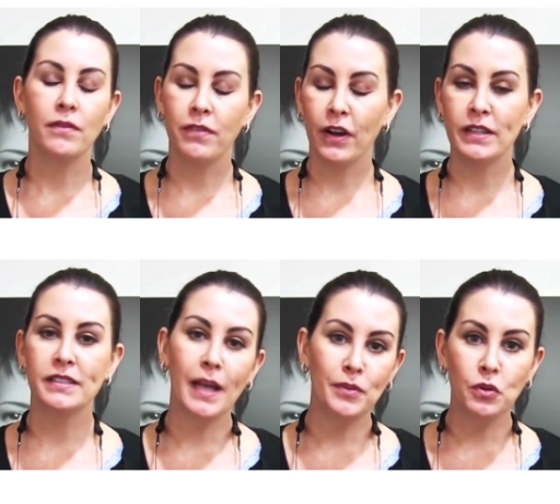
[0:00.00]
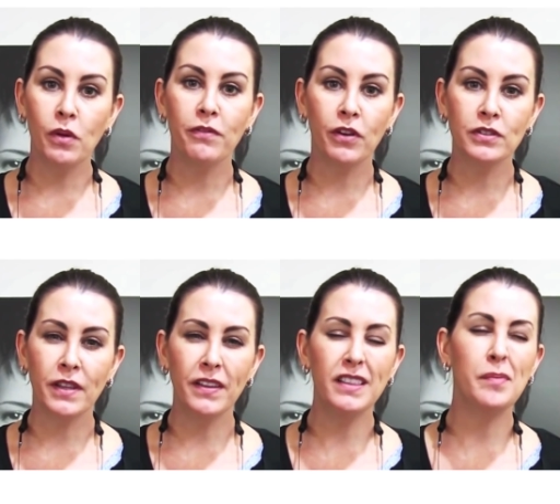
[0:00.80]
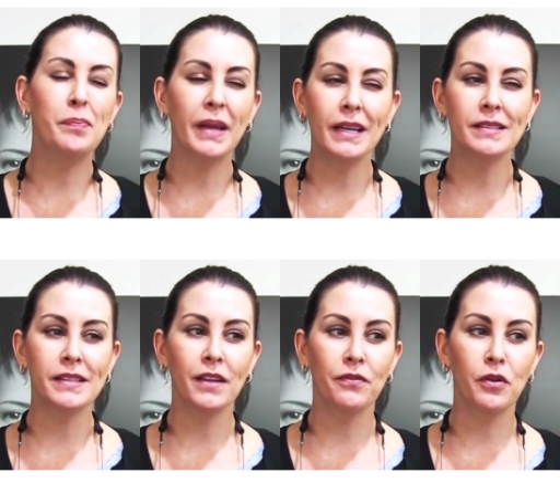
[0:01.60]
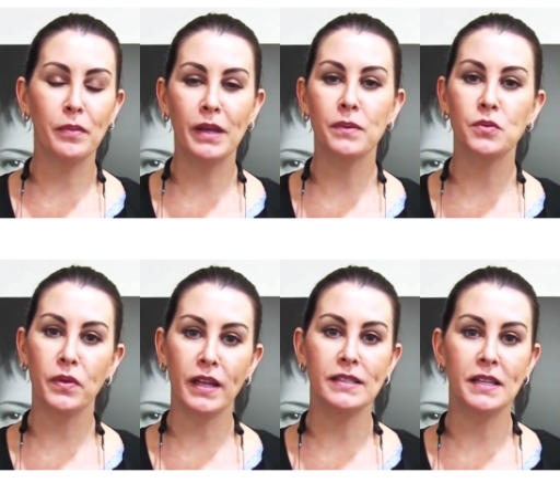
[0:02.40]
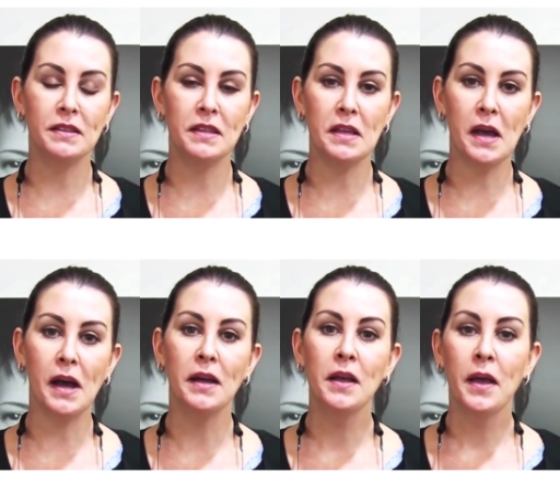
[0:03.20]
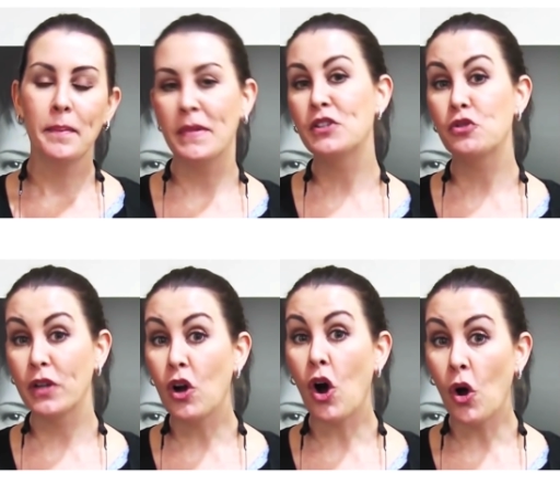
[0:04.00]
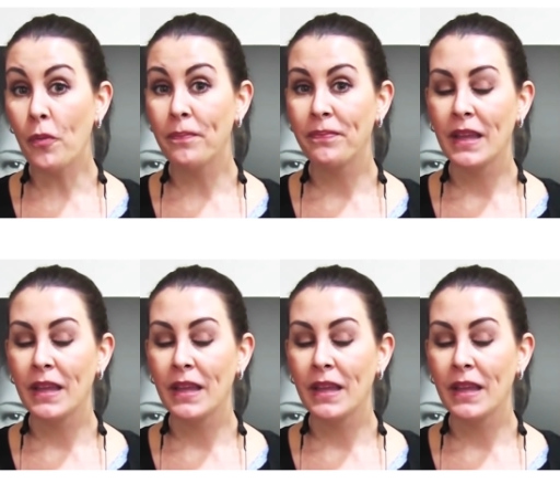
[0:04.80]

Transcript: Very skeptical at first. I think the biggest thing for me was when they did the mystery call.